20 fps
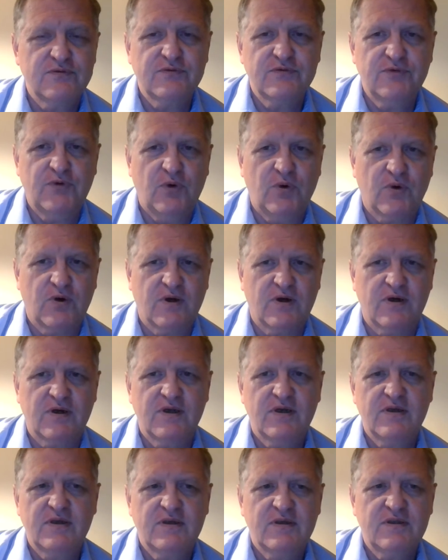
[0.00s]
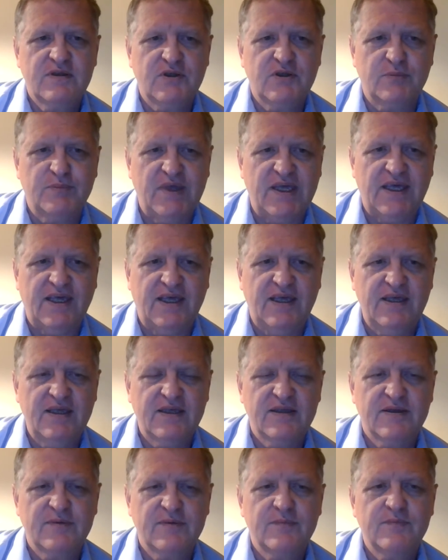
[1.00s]
for to be,
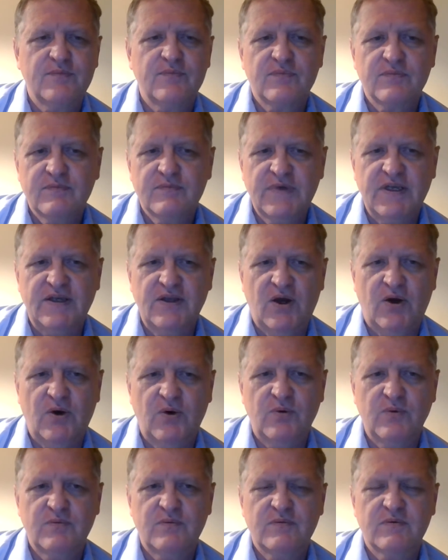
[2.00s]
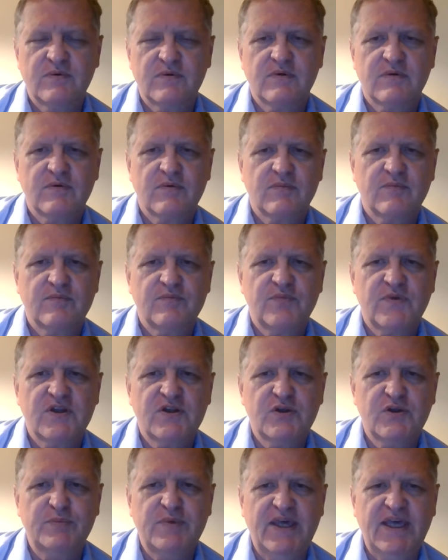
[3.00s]
but no,
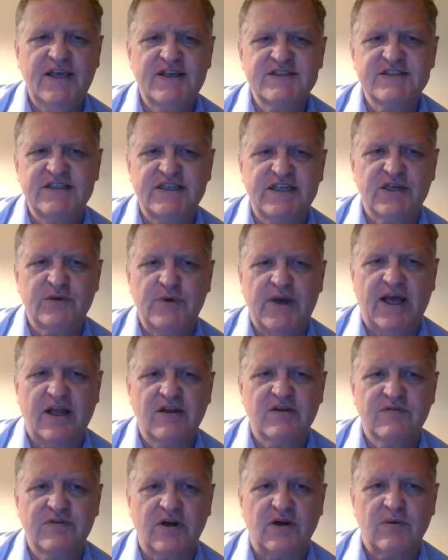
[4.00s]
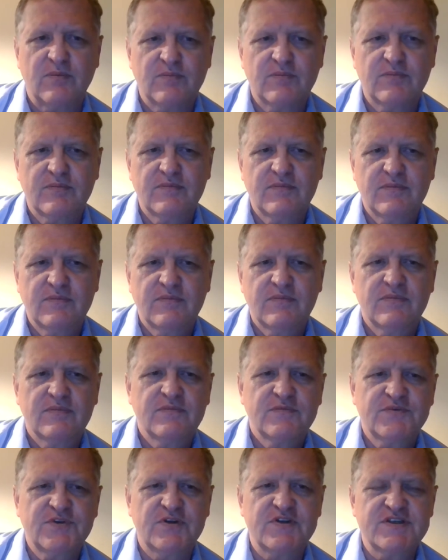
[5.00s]
to be is an irregular verb.
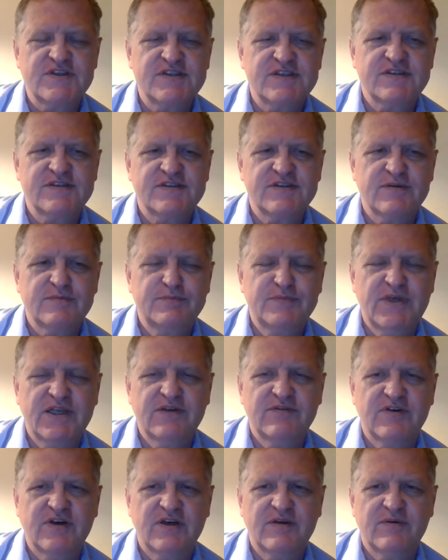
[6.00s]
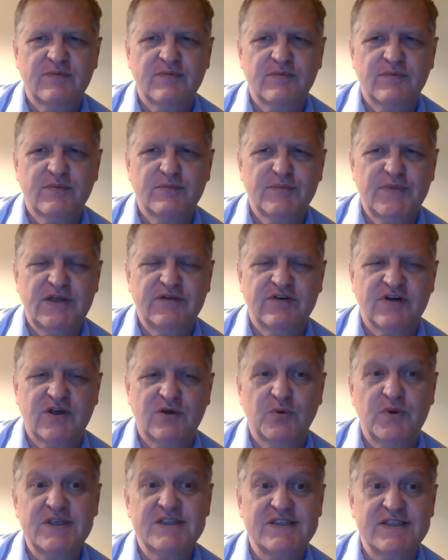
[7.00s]
So this is a bit of a
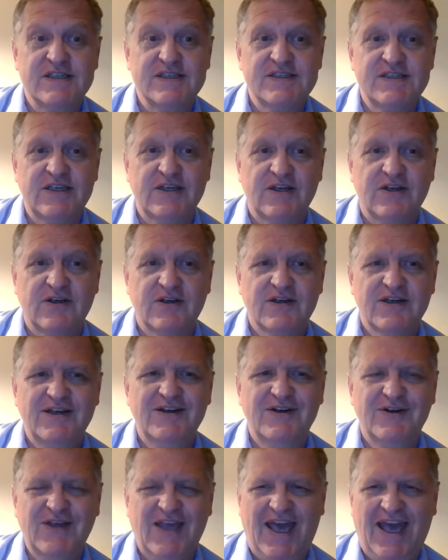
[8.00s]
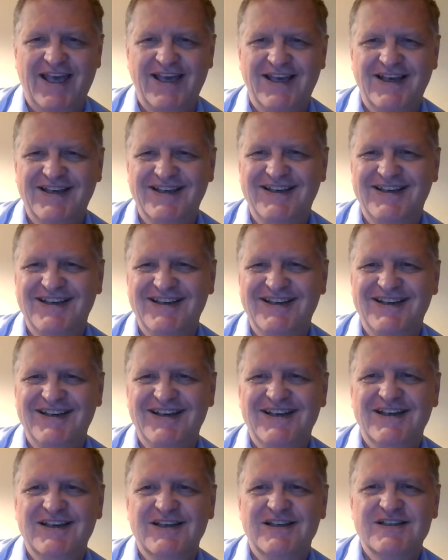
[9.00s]
coincidence here. Okay,
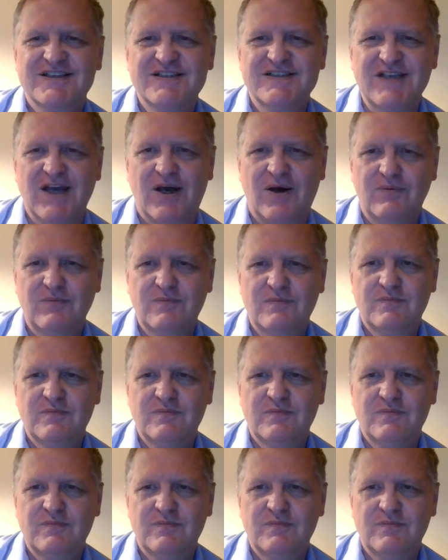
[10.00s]
sont